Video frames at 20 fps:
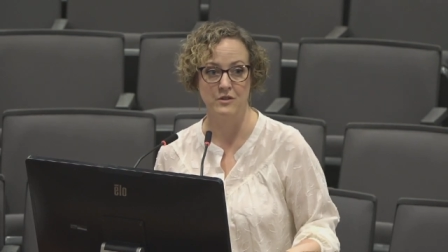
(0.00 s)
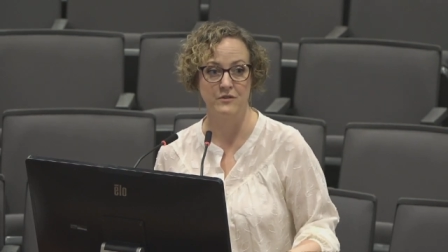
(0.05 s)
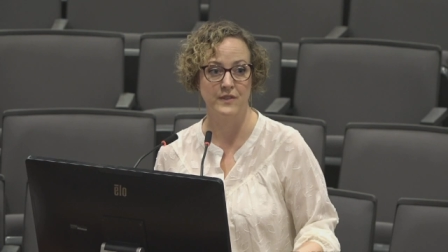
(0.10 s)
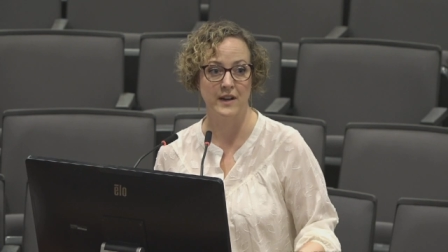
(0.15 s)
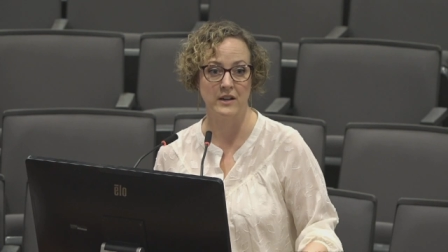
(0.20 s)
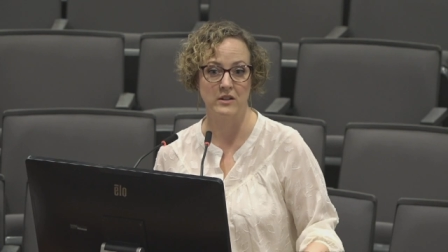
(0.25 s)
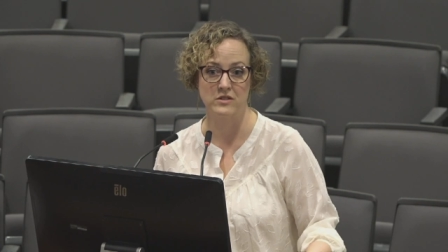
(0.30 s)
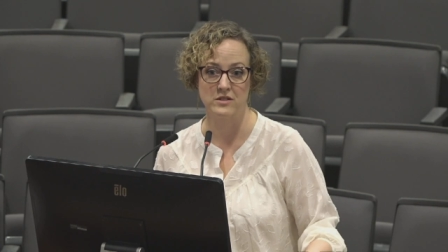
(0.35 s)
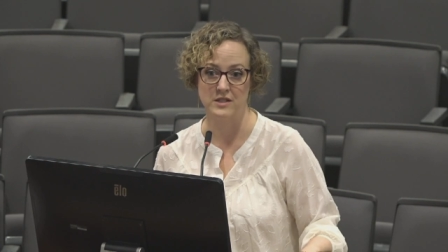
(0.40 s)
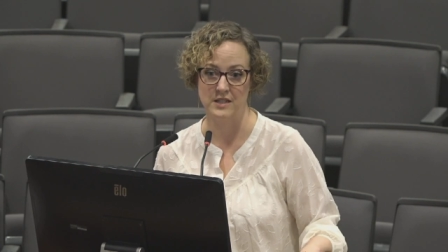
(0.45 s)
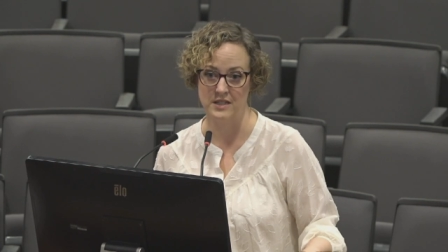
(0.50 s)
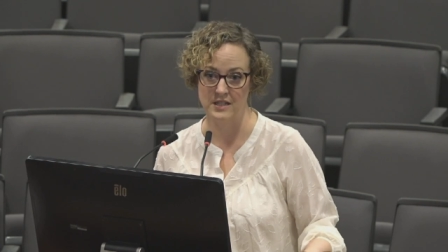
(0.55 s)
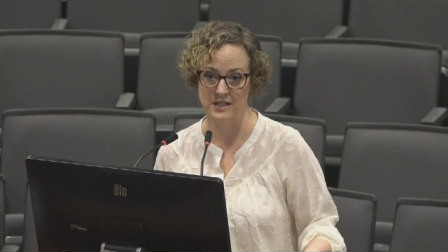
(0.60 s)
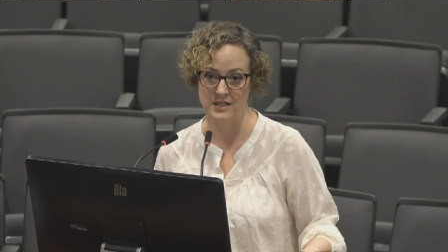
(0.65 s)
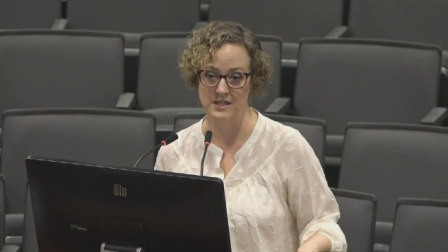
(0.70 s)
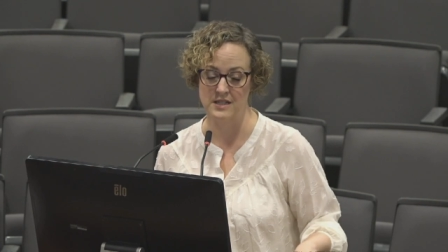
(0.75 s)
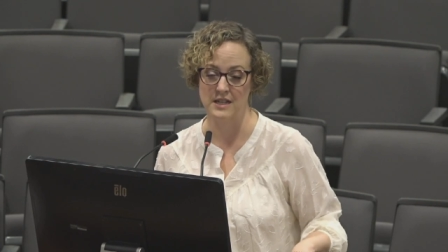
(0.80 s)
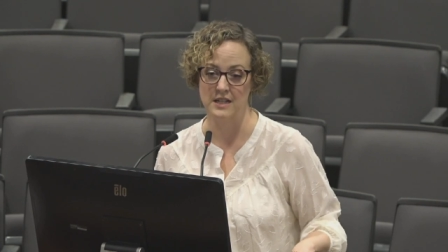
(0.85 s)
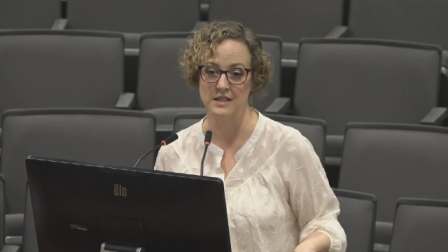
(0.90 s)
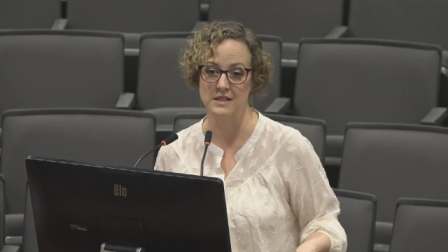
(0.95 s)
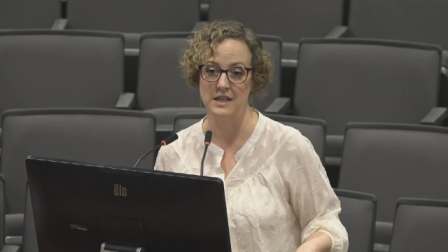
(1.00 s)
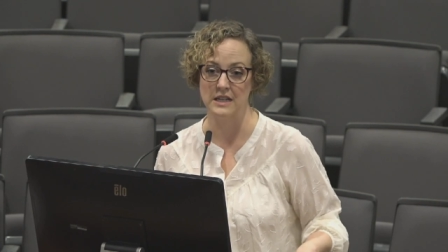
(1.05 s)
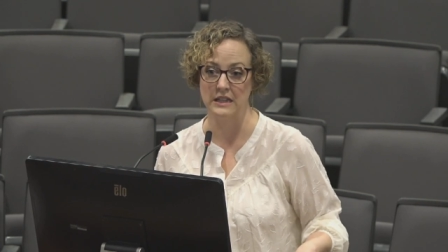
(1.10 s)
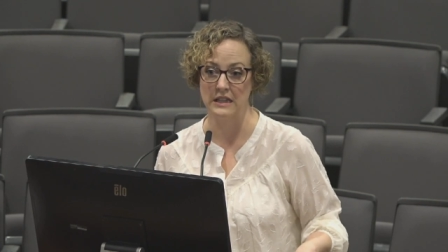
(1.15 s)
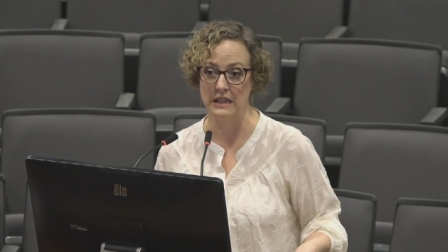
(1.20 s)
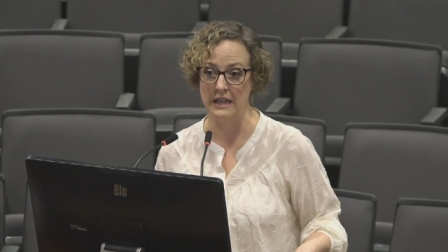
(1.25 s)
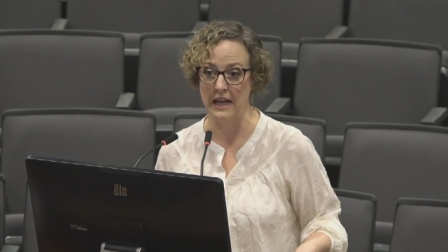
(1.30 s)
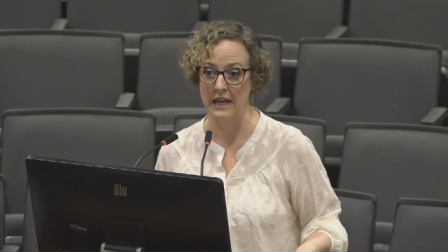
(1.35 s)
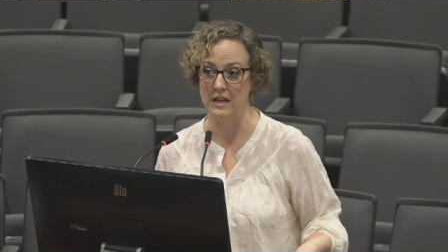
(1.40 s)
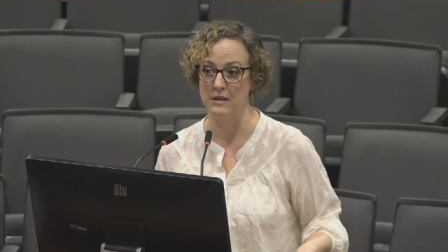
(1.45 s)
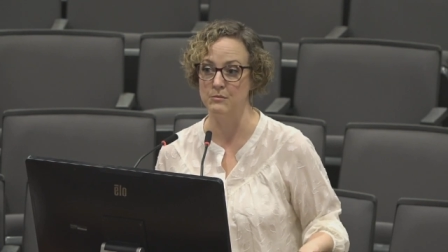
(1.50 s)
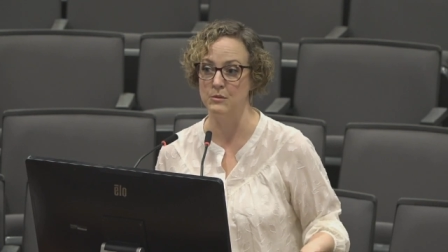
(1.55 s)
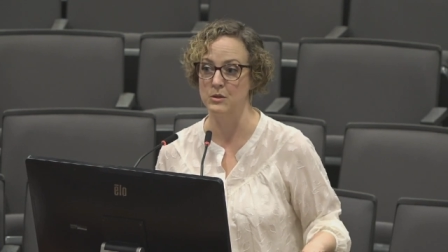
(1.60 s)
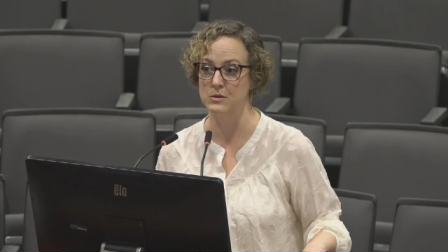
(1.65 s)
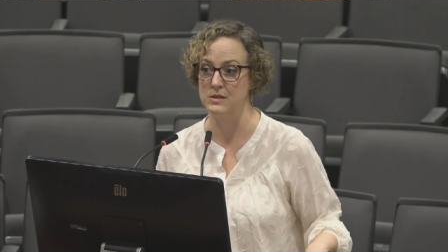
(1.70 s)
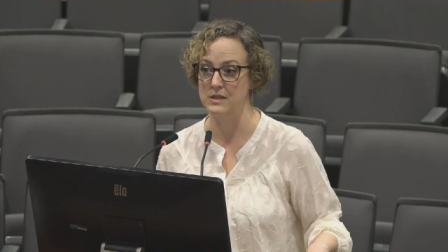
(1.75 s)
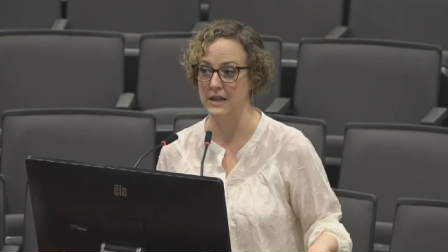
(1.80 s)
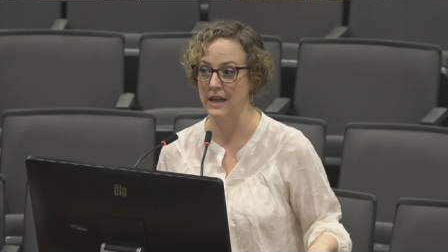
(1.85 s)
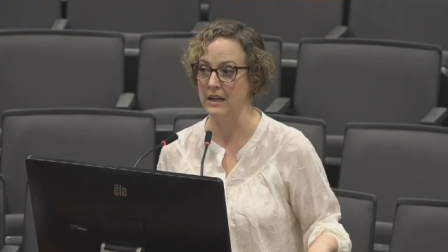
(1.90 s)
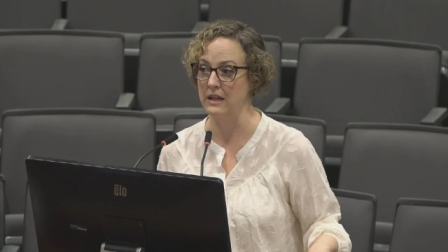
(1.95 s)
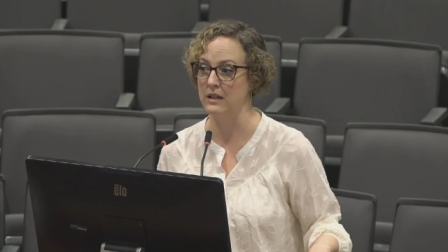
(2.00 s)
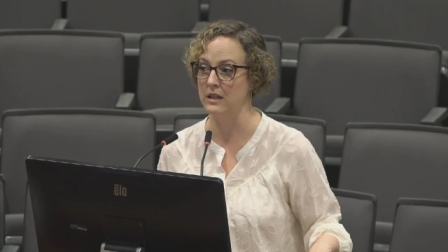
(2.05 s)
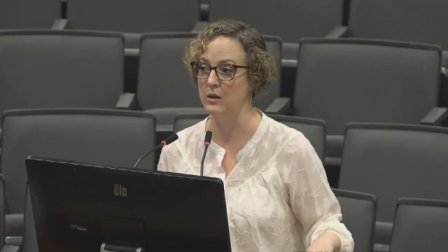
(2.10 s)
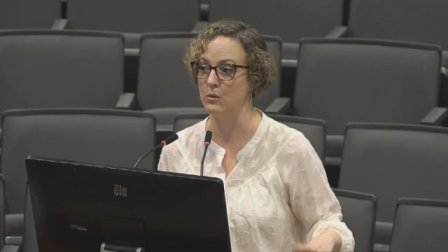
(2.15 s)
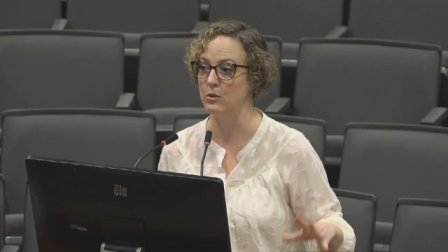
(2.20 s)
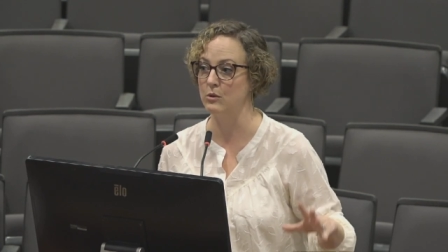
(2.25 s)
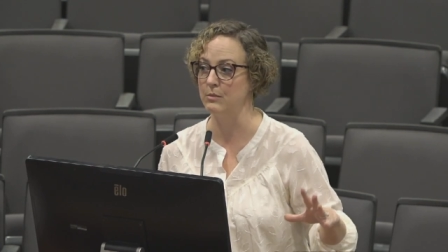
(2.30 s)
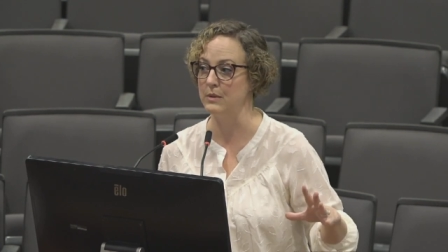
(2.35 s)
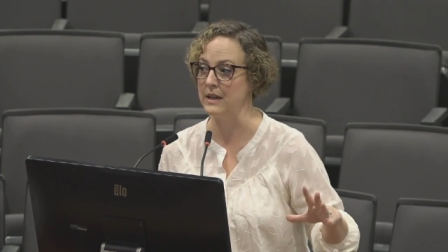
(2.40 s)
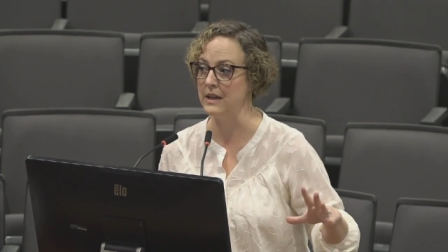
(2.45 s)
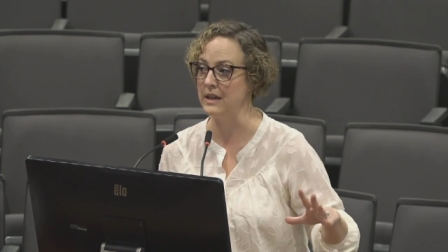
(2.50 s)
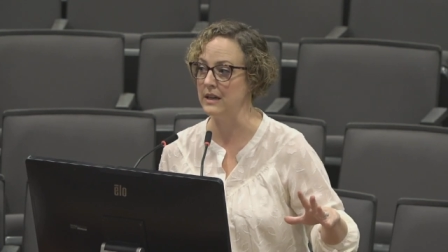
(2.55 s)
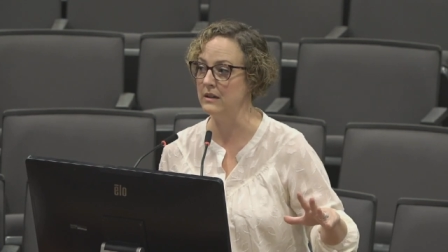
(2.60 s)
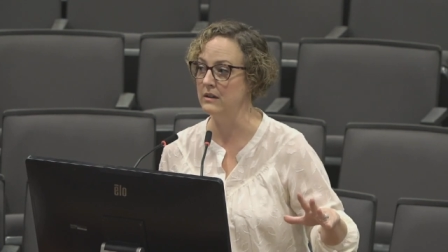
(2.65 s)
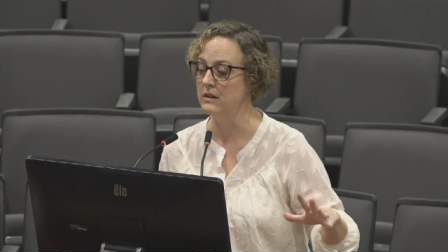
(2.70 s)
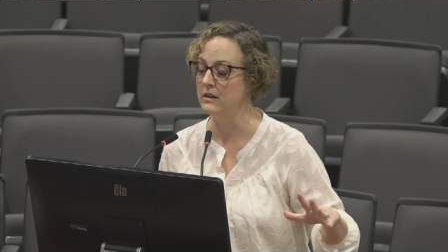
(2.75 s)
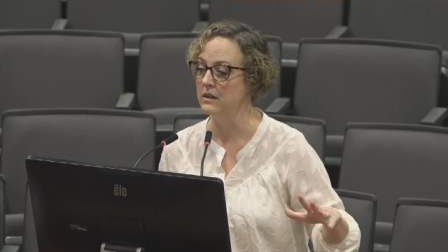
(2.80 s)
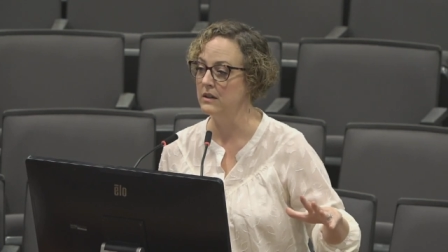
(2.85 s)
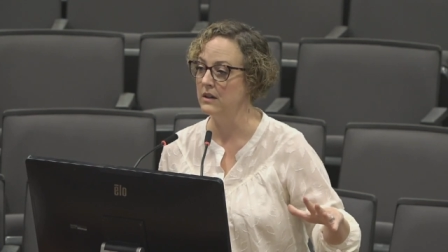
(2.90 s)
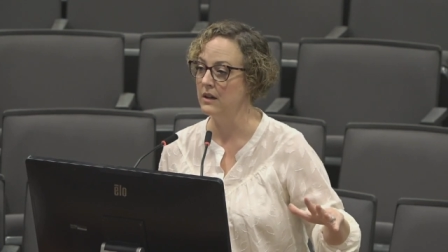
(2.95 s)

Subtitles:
so vital statistics and lead most likely will be